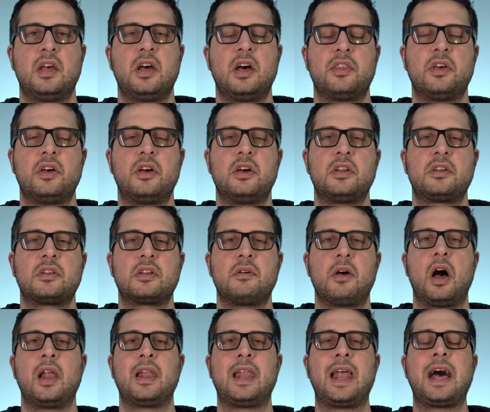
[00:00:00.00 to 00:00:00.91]
that
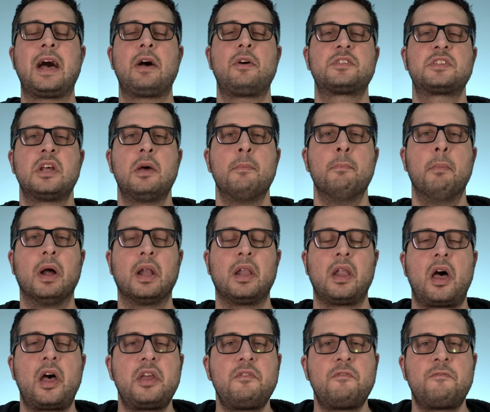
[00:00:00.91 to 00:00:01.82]
allows
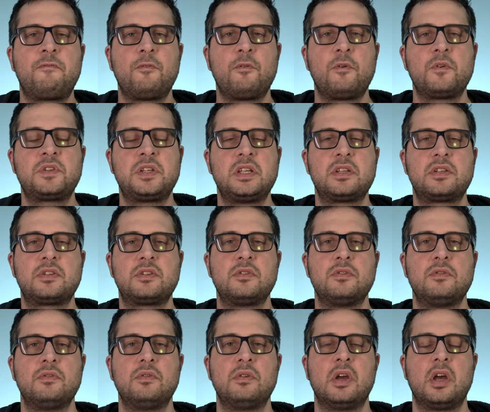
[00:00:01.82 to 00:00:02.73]
malign forces
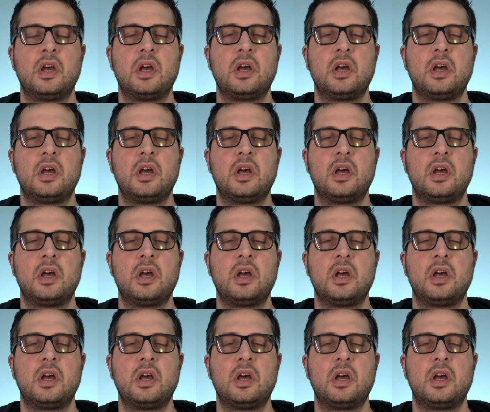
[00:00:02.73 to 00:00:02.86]
to